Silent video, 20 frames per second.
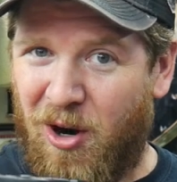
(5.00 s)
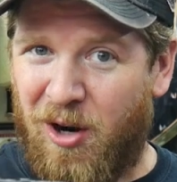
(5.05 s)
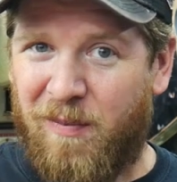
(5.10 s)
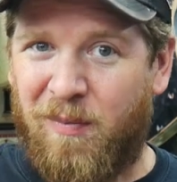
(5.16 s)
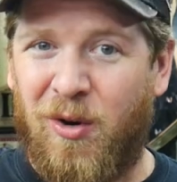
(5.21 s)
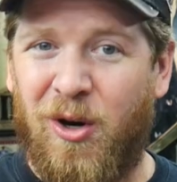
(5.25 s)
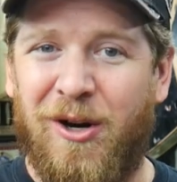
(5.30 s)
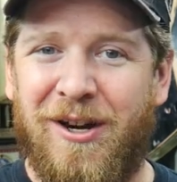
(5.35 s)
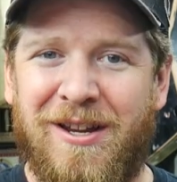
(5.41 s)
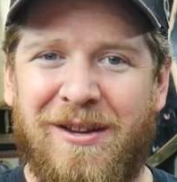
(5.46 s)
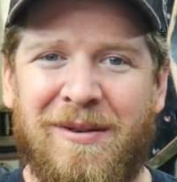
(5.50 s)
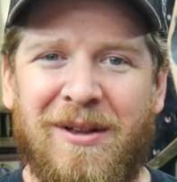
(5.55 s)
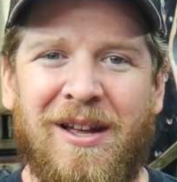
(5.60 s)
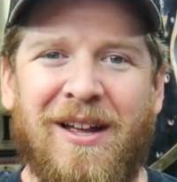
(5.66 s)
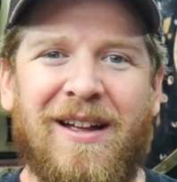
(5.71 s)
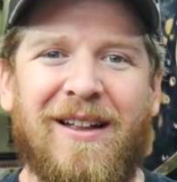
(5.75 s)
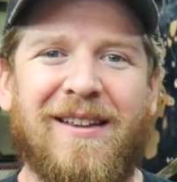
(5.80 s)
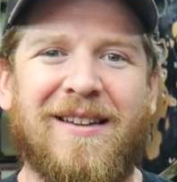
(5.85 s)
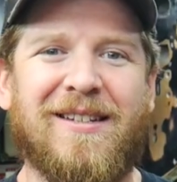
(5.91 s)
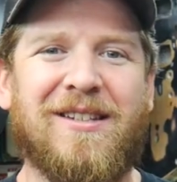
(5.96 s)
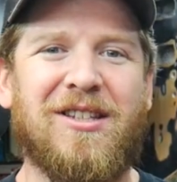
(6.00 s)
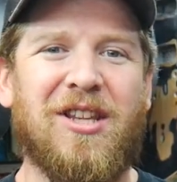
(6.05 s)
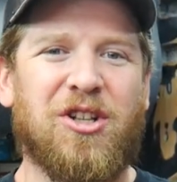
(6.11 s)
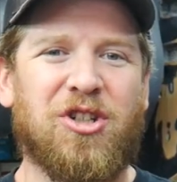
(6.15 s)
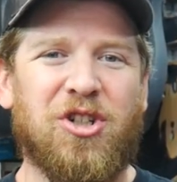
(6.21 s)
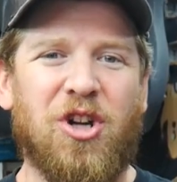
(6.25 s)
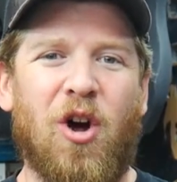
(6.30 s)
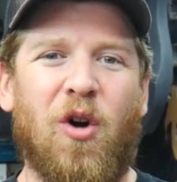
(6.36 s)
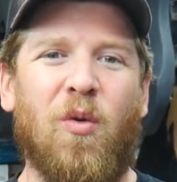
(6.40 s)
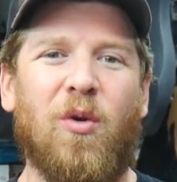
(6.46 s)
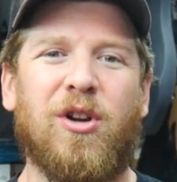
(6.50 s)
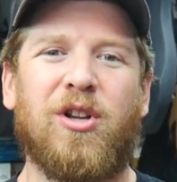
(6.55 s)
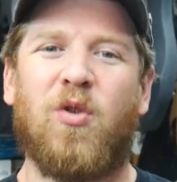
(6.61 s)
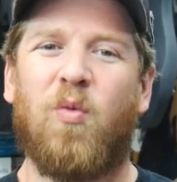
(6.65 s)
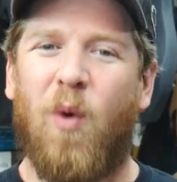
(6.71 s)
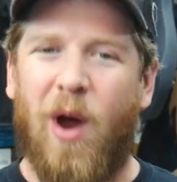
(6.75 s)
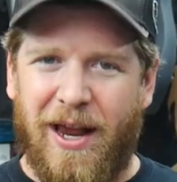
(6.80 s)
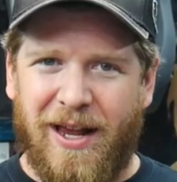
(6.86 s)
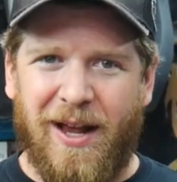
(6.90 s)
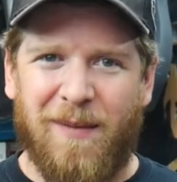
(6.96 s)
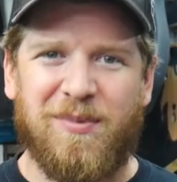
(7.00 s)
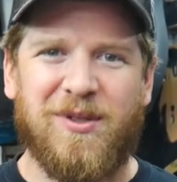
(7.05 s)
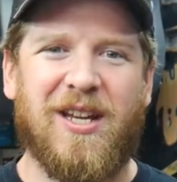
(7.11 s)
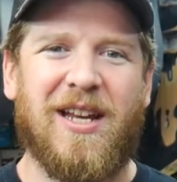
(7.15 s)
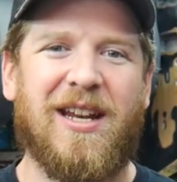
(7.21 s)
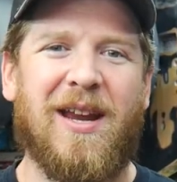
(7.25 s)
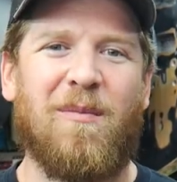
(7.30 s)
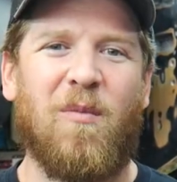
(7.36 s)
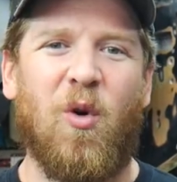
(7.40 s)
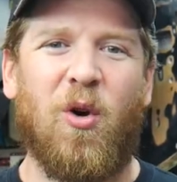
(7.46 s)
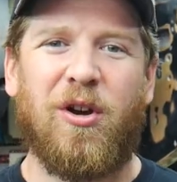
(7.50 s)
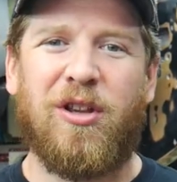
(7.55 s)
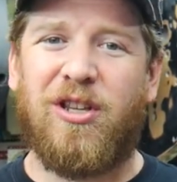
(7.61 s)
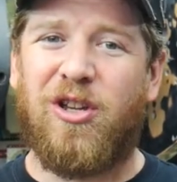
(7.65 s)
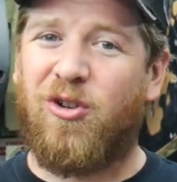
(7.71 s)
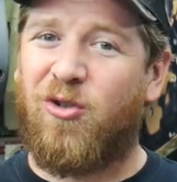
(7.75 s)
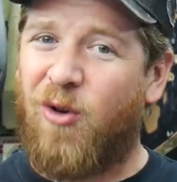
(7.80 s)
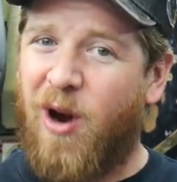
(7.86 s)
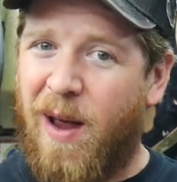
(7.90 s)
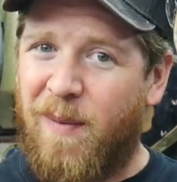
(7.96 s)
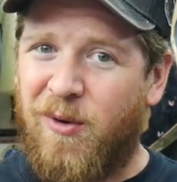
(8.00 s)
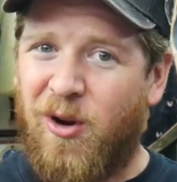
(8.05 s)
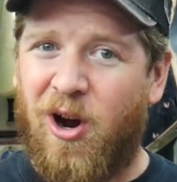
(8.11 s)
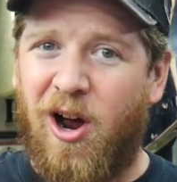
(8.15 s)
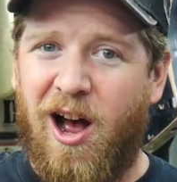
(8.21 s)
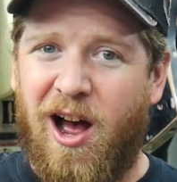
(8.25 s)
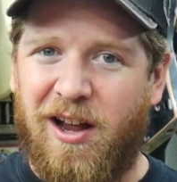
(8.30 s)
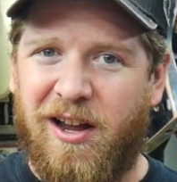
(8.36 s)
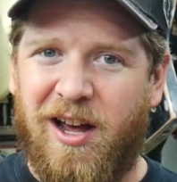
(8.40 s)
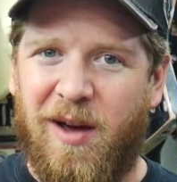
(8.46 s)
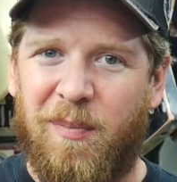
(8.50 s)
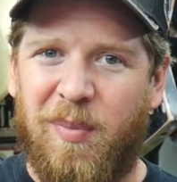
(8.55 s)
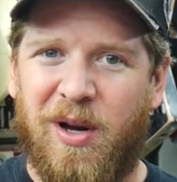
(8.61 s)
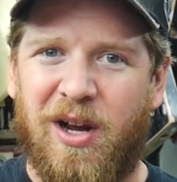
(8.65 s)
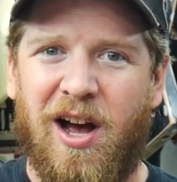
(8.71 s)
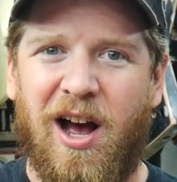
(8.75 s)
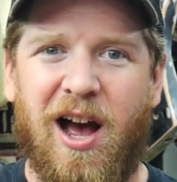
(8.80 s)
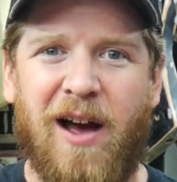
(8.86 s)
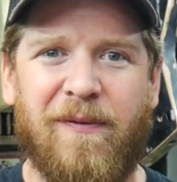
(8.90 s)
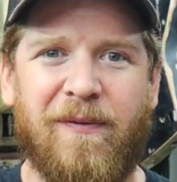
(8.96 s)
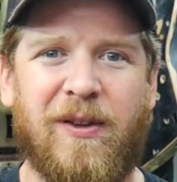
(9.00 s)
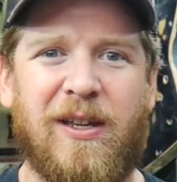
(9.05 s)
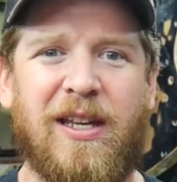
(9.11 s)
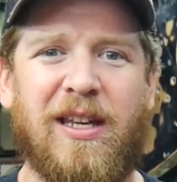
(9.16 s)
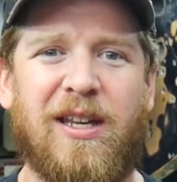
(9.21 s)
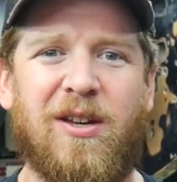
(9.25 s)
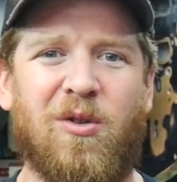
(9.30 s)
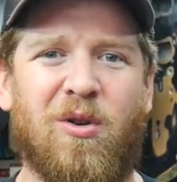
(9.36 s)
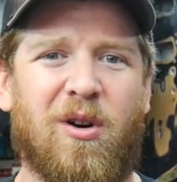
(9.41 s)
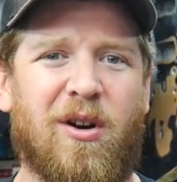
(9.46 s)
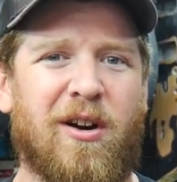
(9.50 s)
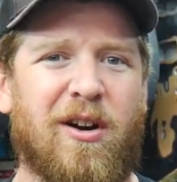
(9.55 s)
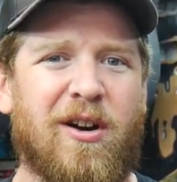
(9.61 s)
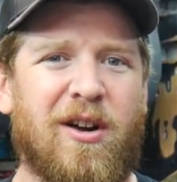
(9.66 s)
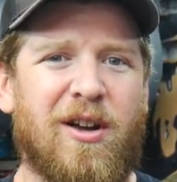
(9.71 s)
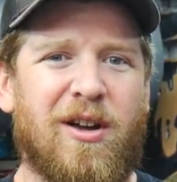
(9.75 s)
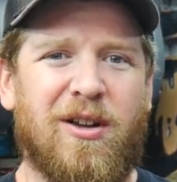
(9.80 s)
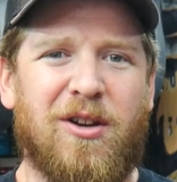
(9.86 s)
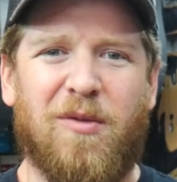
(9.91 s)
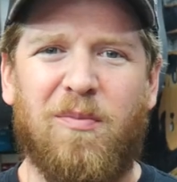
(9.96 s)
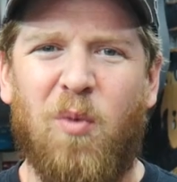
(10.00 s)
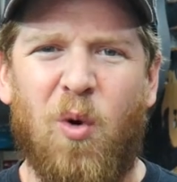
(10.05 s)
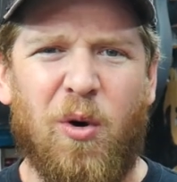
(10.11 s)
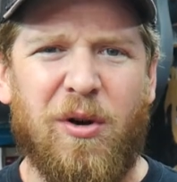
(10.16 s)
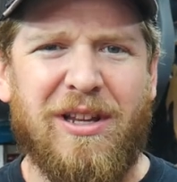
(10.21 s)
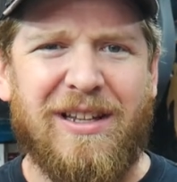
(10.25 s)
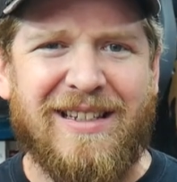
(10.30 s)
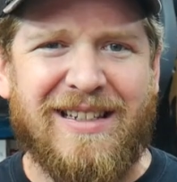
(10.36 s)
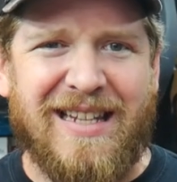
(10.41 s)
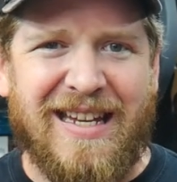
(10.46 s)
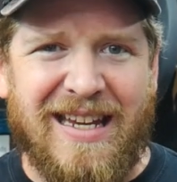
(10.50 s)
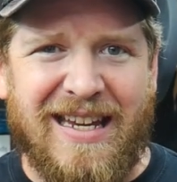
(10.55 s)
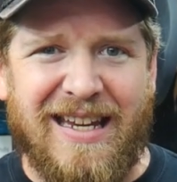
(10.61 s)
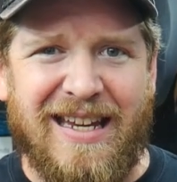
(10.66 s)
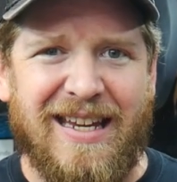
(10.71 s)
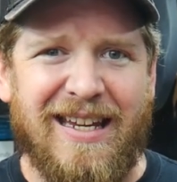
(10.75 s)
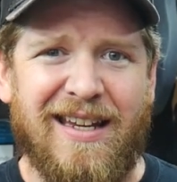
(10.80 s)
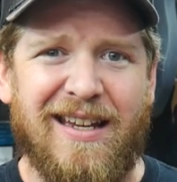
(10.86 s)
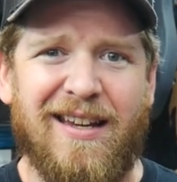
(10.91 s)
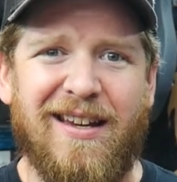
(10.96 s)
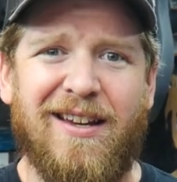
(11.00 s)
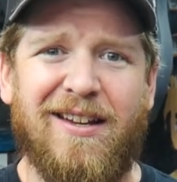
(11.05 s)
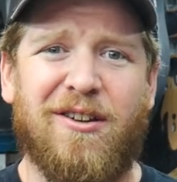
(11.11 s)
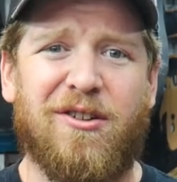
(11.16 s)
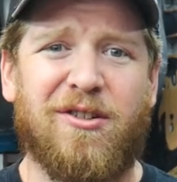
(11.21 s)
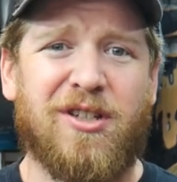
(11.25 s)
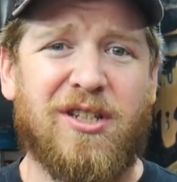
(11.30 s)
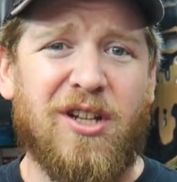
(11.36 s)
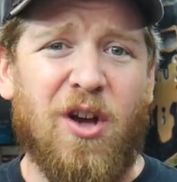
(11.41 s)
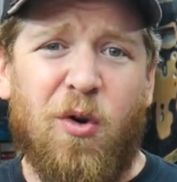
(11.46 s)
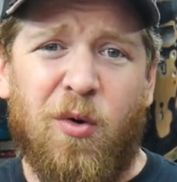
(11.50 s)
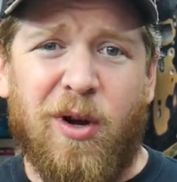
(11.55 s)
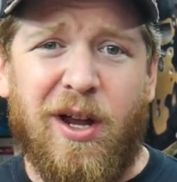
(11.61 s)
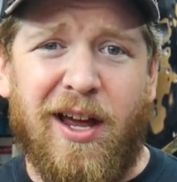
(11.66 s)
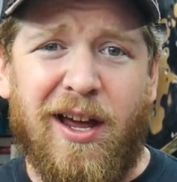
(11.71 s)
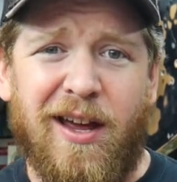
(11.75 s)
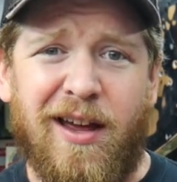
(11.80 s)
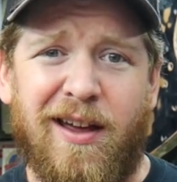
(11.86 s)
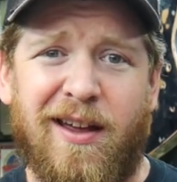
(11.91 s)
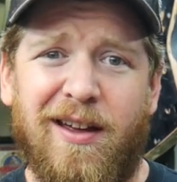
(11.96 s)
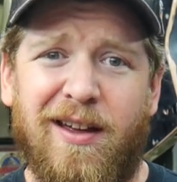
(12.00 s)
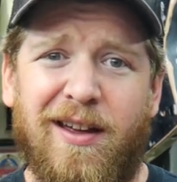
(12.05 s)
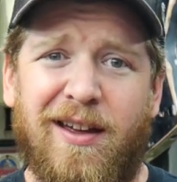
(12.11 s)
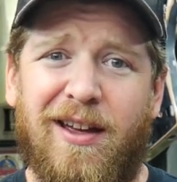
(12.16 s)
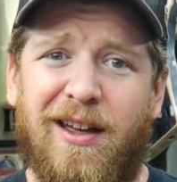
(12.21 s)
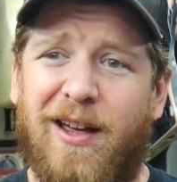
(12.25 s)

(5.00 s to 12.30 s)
Mark Murray. This is the show where you wake up Sunday morning, you grab your hot cup of coffee or your morning tea, your soda.